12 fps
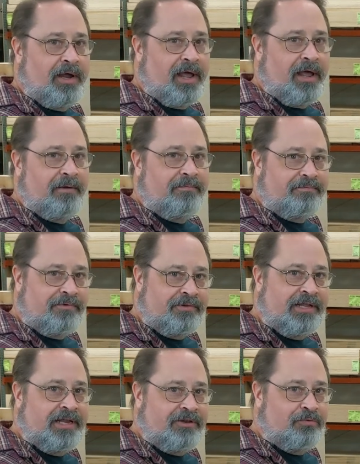I
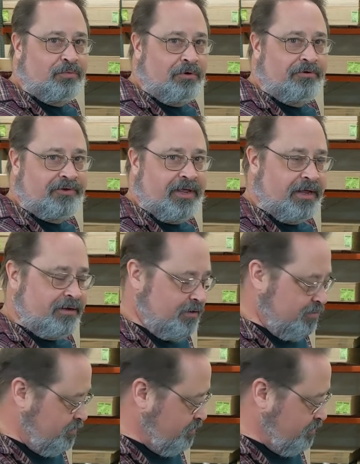lean towards that.